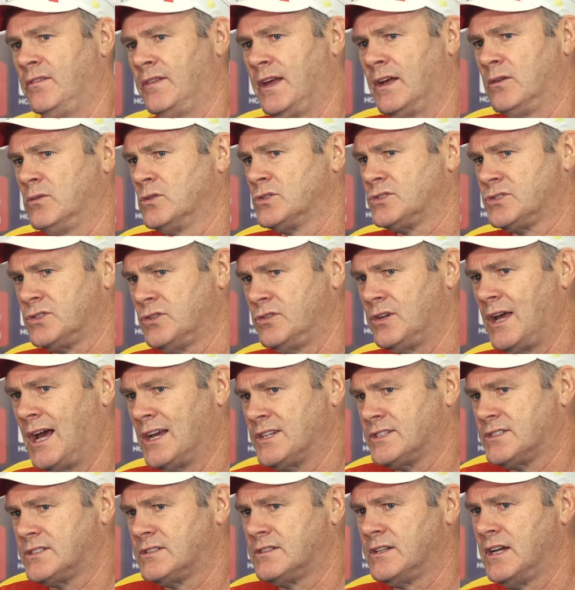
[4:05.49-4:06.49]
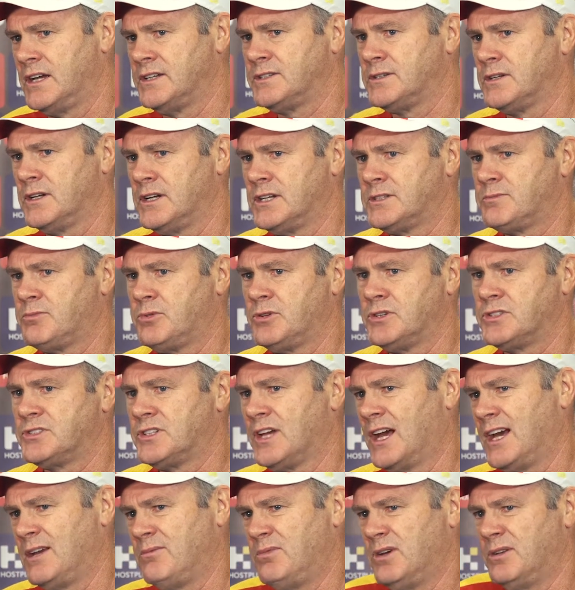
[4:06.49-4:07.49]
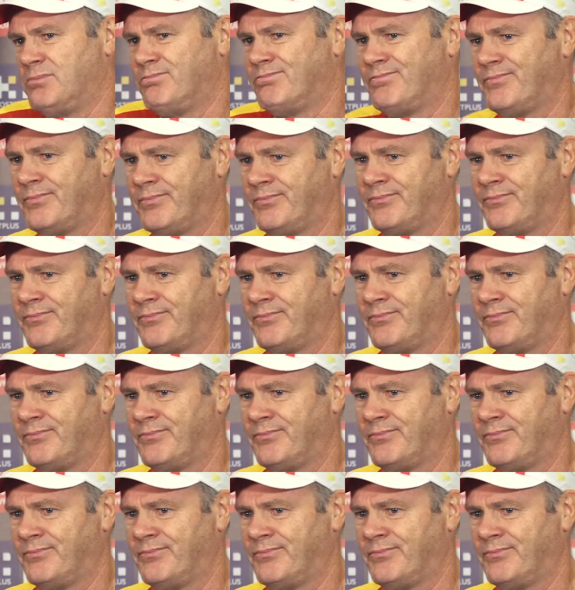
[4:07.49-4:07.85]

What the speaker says: in that will suit us as per se, but